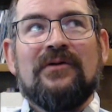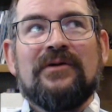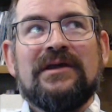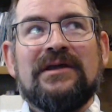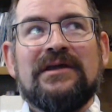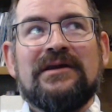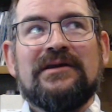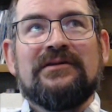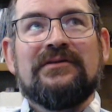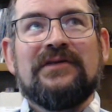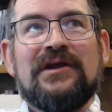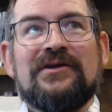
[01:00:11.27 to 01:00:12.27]
in
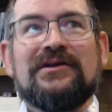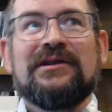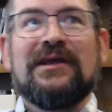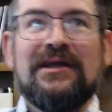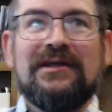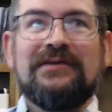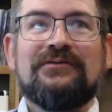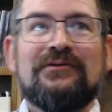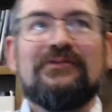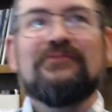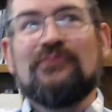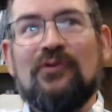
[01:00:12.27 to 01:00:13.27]
their day,
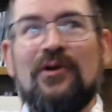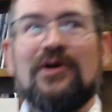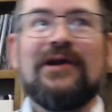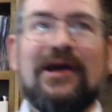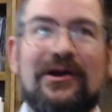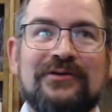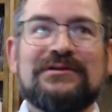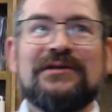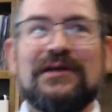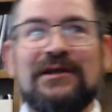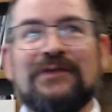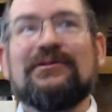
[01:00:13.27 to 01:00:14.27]
in Kwong Kao's
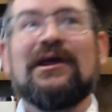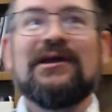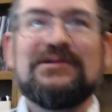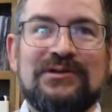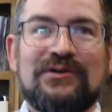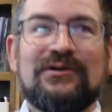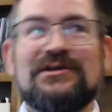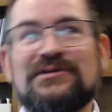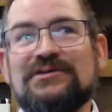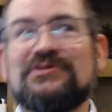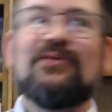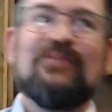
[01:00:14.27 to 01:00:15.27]
day, that
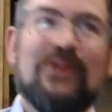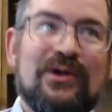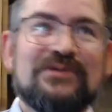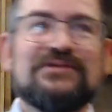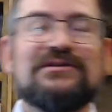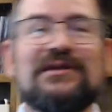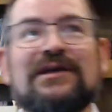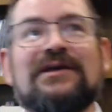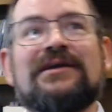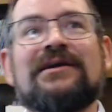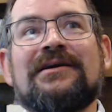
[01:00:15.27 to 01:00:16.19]
generation, John Paul's day,